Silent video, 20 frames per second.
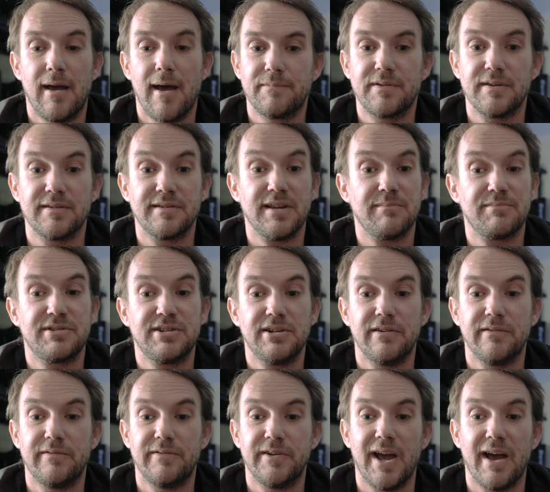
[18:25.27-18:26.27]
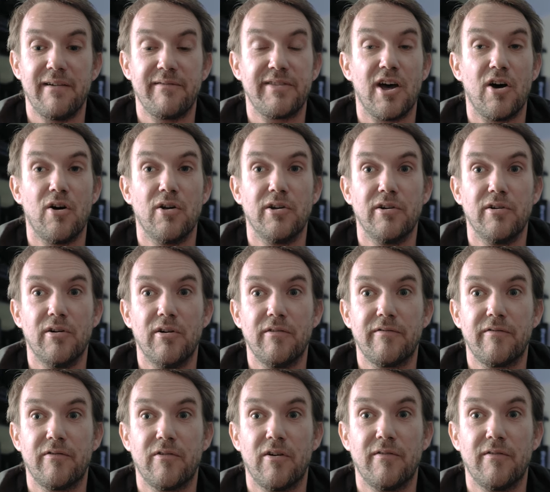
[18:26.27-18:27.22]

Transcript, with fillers: So it's up to you if you have that on and off.